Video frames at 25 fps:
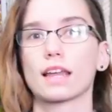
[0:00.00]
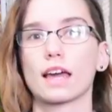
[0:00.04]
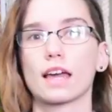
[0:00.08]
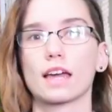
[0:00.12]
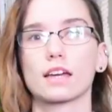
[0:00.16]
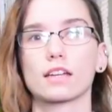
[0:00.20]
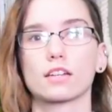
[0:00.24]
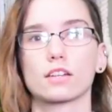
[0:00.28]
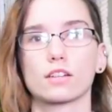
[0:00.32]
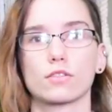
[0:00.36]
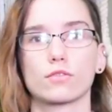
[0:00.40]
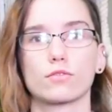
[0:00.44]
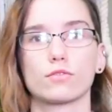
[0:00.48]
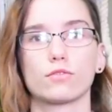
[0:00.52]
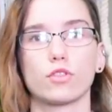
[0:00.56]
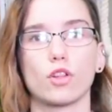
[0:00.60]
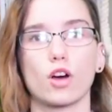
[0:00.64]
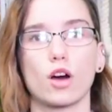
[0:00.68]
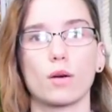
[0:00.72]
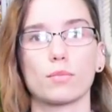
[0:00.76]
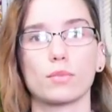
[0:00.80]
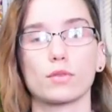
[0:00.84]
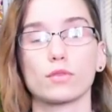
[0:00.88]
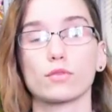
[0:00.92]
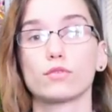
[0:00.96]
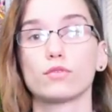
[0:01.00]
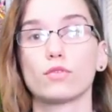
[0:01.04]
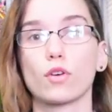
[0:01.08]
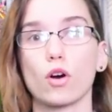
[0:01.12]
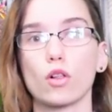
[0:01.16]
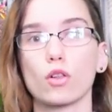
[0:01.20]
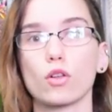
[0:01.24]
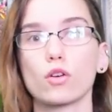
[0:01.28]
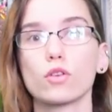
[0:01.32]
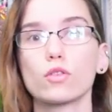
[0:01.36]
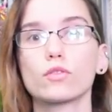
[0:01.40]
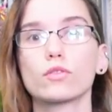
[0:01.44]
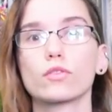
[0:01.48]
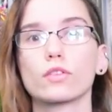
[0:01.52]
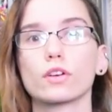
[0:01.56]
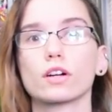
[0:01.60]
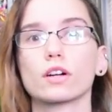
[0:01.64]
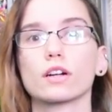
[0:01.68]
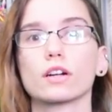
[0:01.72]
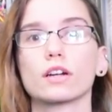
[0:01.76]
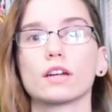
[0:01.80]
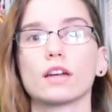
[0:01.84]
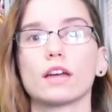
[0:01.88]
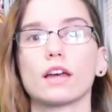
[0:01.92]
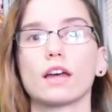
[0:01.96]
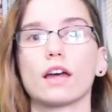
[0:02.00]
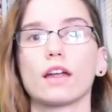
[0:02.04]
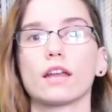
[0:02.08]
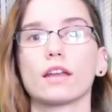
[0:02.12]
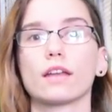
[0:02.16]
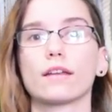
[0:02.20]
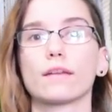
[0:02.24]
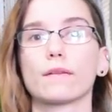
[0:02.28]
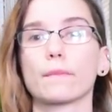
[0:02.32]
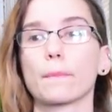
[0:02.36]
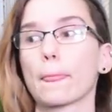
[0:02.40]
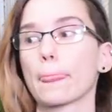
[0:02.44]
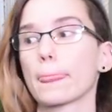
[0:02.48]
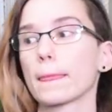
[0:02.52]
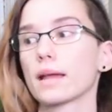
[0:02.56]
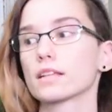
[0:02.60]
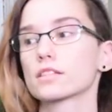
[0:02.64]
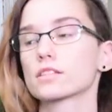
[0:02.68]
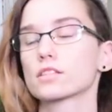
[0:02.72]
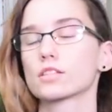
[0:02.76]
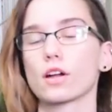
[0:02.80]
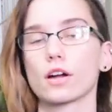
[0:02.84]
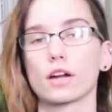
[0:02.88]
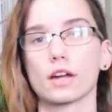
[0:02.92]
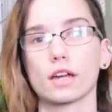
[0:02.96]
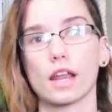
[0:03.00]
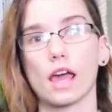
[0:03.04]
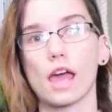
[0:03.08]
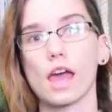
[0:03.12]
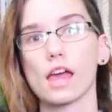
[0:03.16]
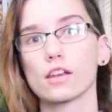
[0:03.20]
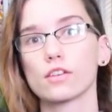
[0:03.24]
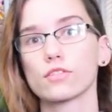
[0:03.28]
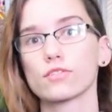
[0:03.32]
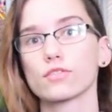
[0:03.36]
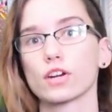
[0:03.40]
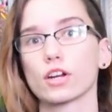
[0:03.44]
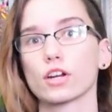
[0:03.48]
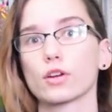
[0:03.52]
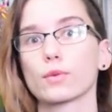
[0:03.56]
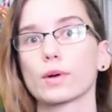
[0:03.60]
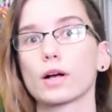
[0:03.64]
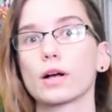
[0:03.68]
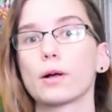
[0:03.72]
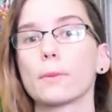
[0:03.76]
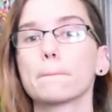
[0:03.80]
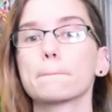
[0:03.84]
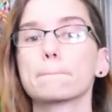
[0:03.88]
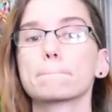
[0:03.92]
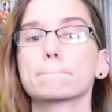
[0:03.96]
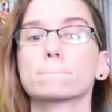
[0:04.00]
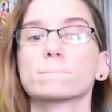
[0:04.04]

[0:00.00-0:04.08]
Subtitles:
land and flop and fall over, and it's not going to end very well.